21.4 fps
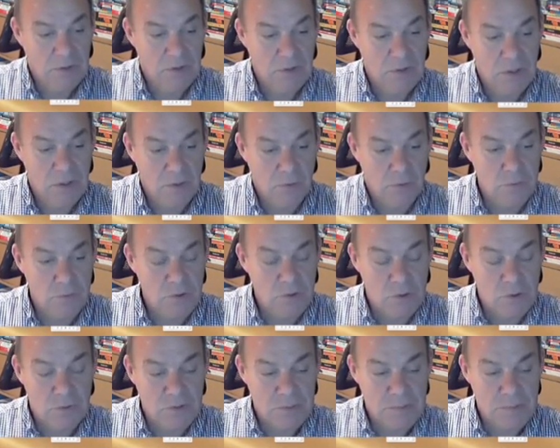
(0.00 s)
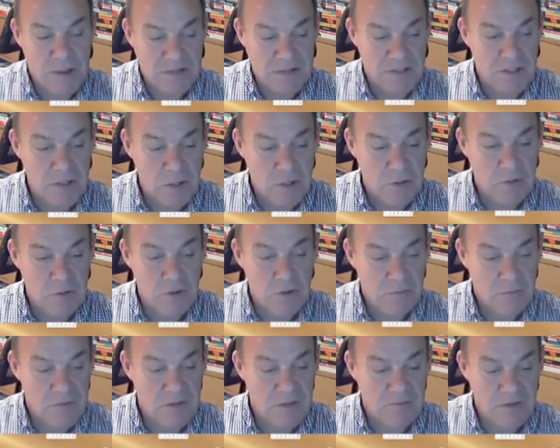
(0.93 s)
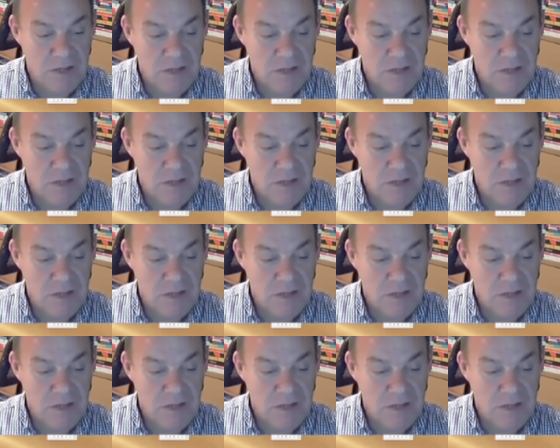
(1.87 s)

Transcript: all due respect to you, you've given